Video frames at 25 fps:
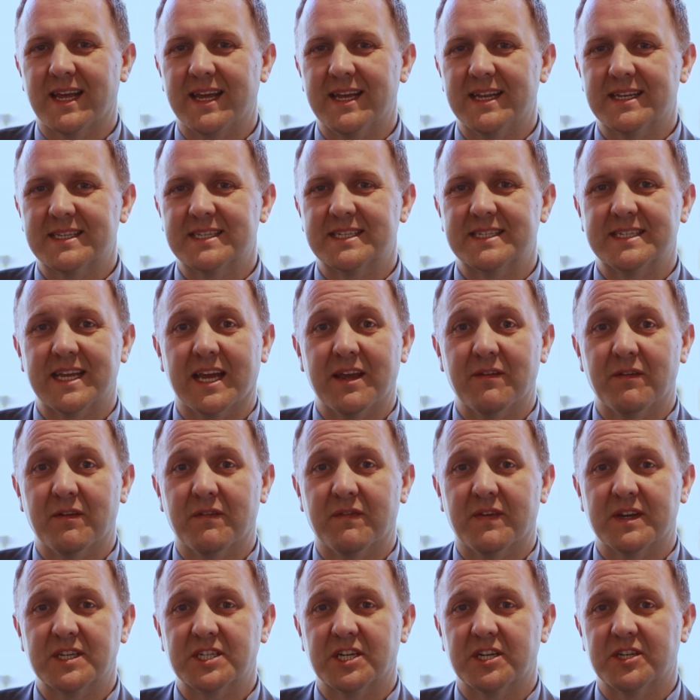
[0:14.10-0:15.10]
It's David
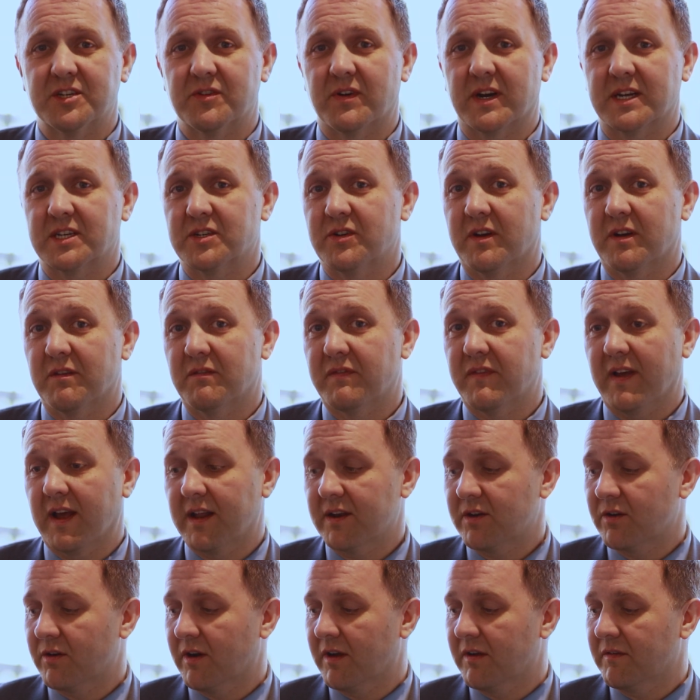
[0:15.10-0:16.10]
Fisher, Director and
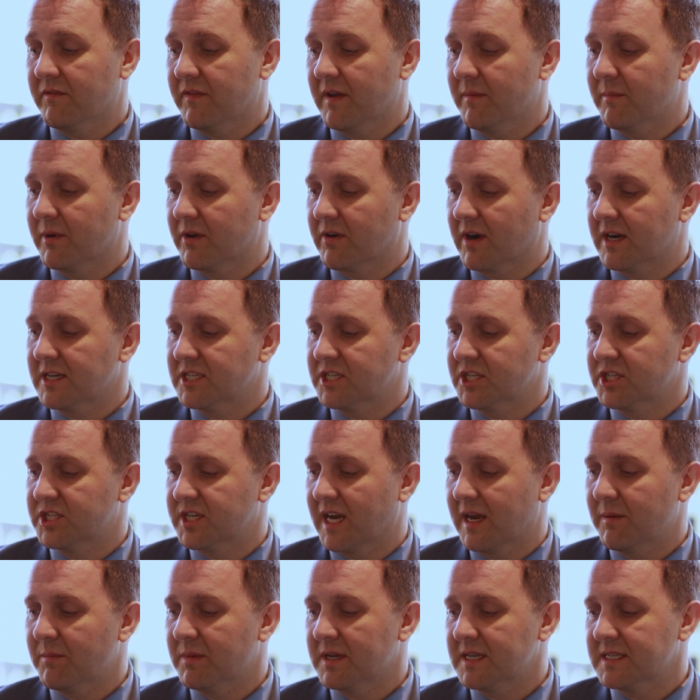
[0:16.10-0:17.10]
Founder of Immigration
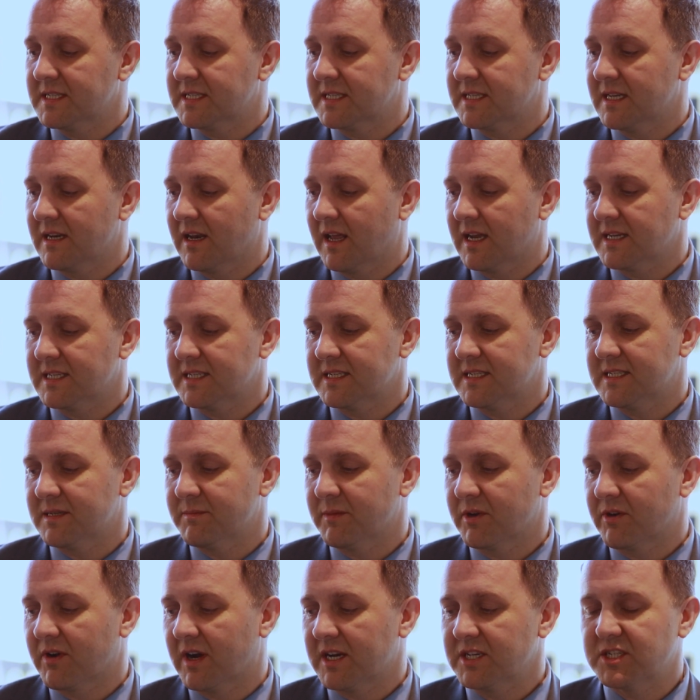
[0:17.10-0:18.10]
Chambers, Licensed
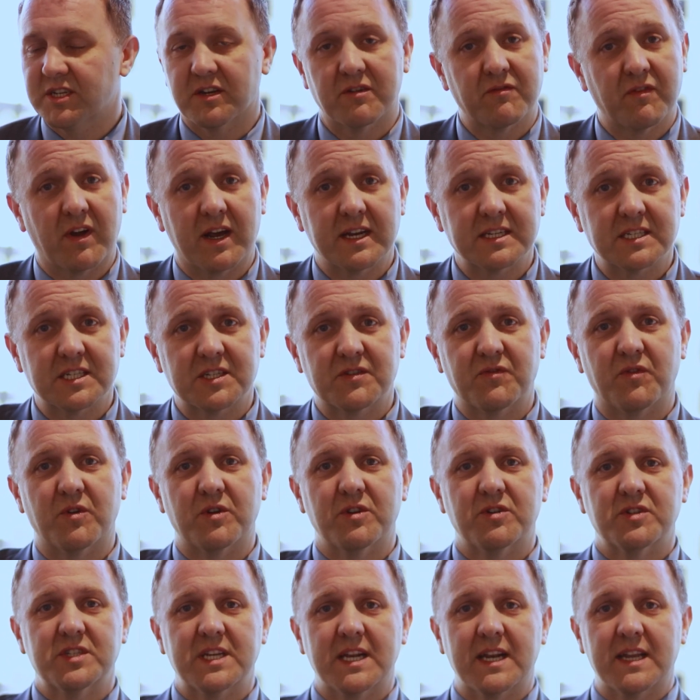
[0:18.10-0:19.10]
Immigration Advisors for
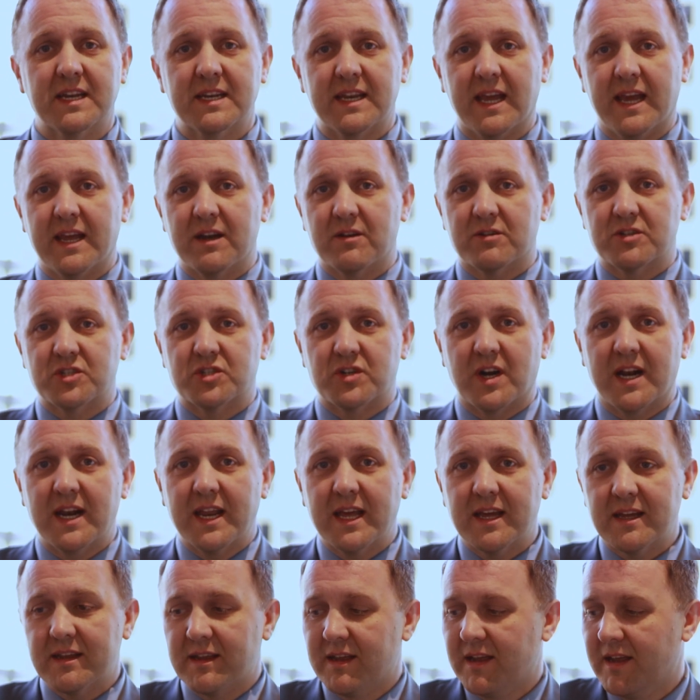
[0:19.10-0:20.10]
New Zealand and
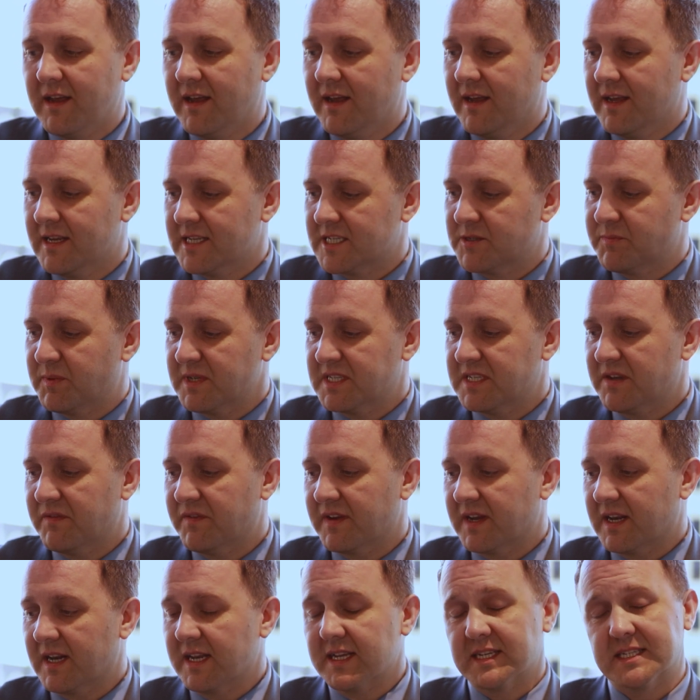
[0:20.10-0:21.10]
Australia.
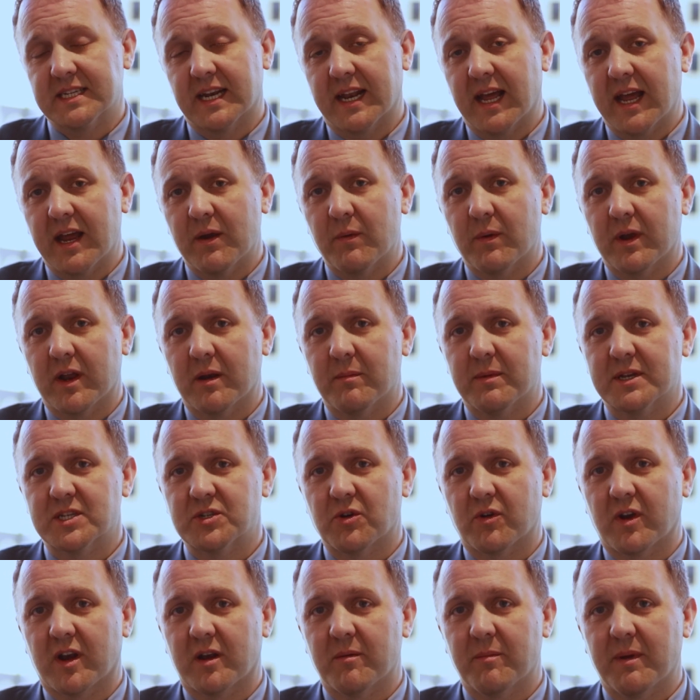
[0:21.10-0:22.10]
Specifically today, we're going to be
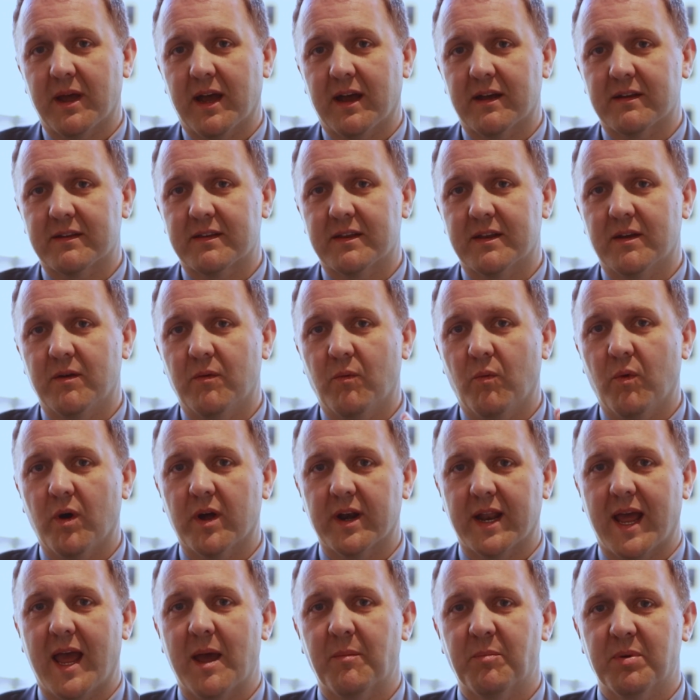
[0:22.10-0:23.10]
talking about
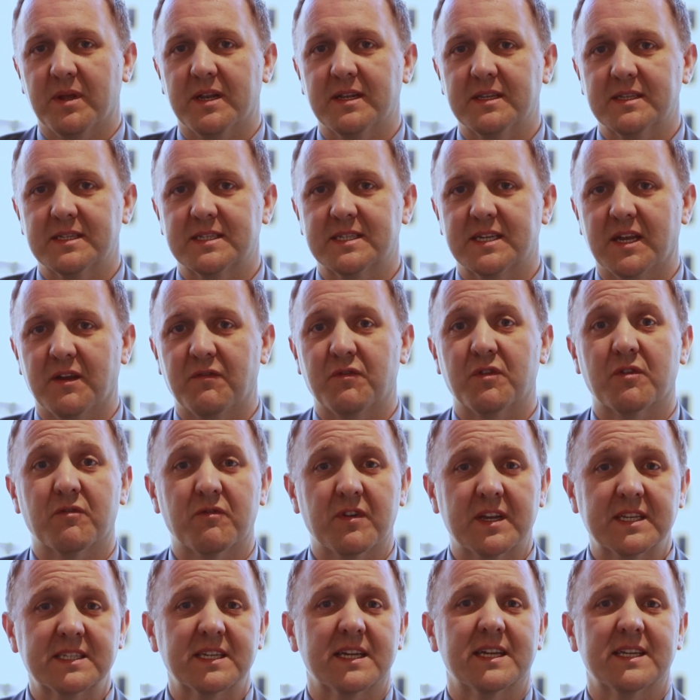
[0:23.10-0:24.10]
what happens if your
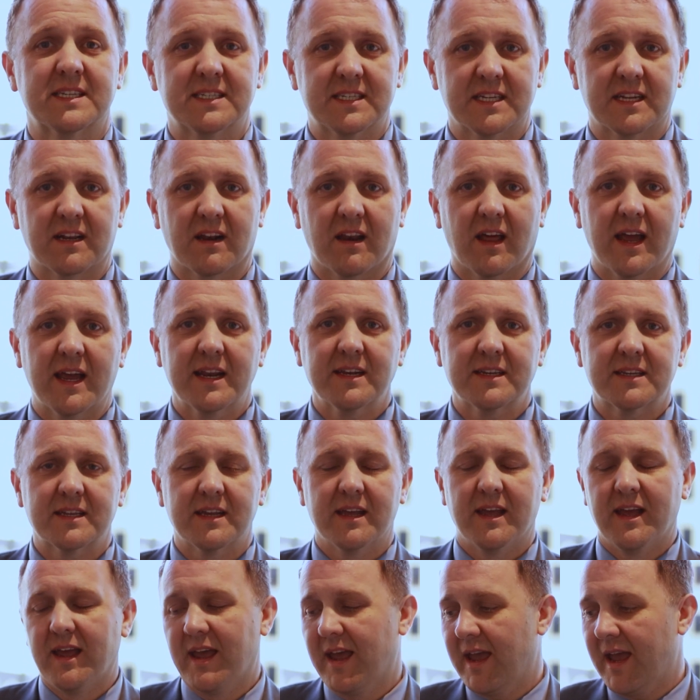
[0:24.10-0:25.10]
visa is declined
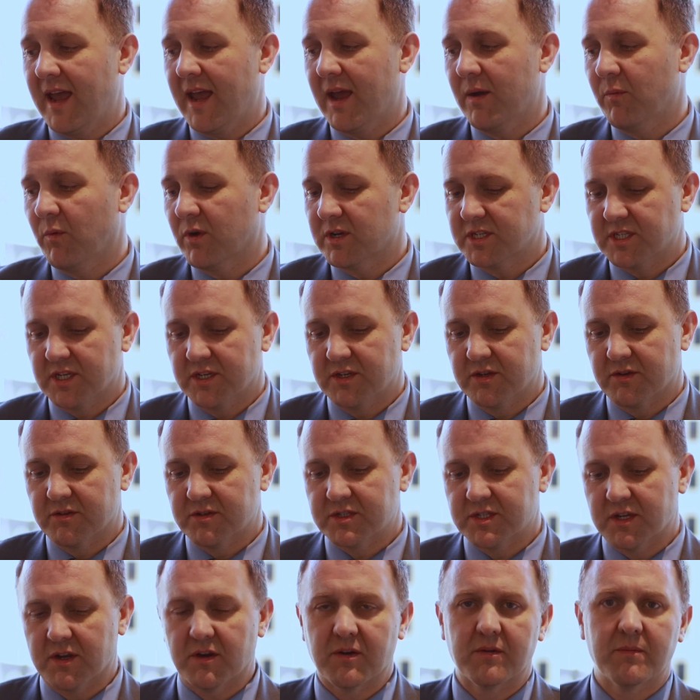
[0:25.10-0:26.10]
and what to do.
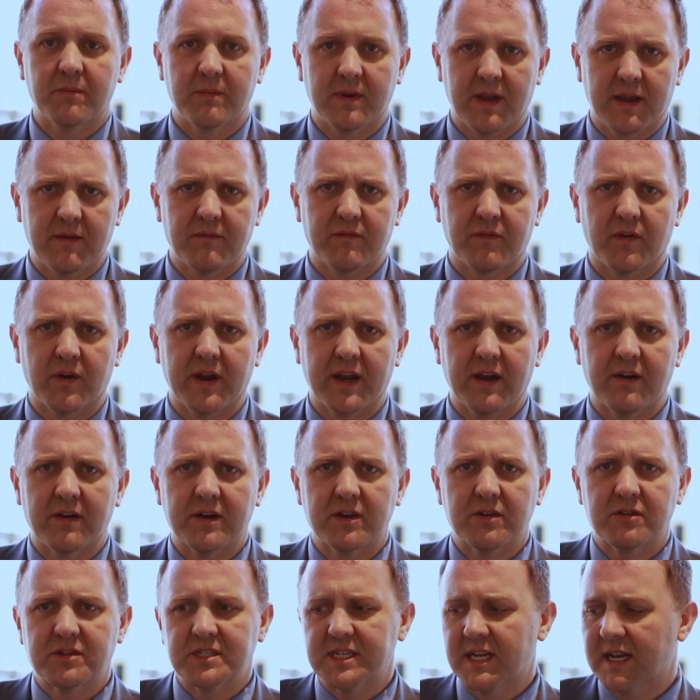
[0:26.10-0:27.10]
So for here in
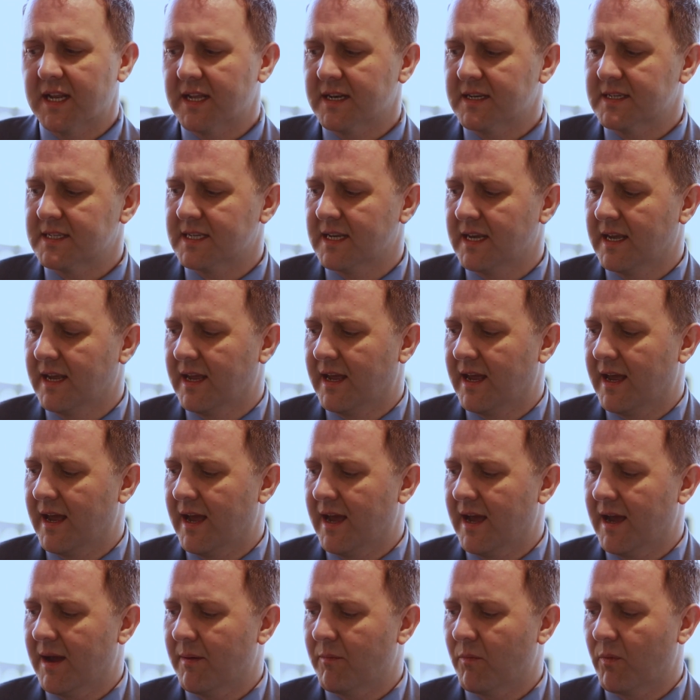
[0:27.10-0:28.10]
New Zealand,
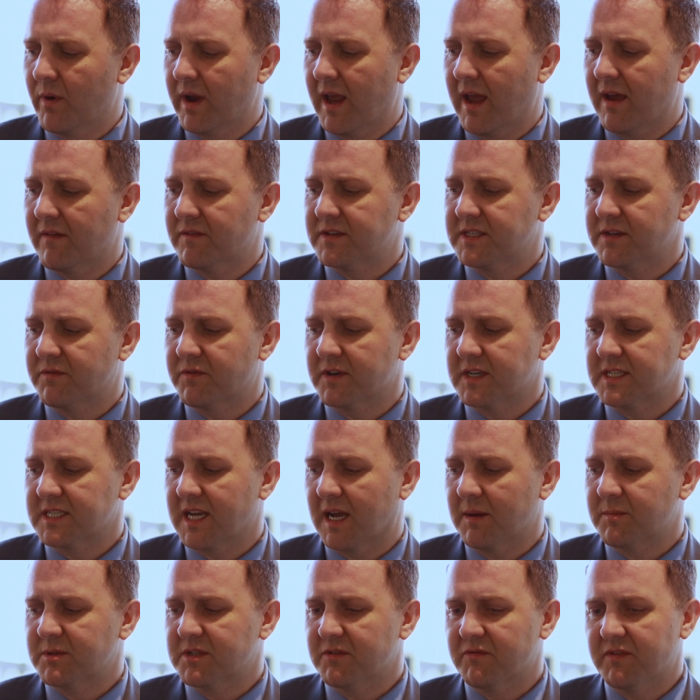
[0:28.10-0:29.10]
we have different
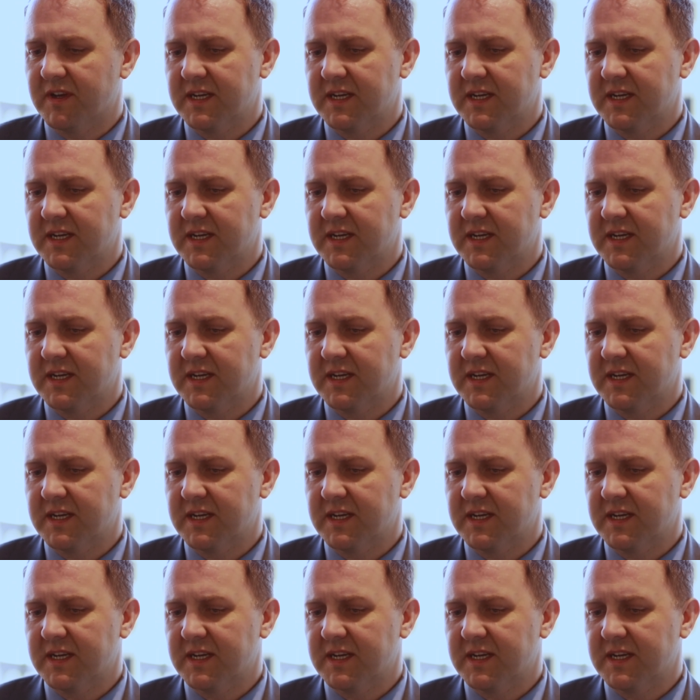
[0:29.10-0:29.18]
types of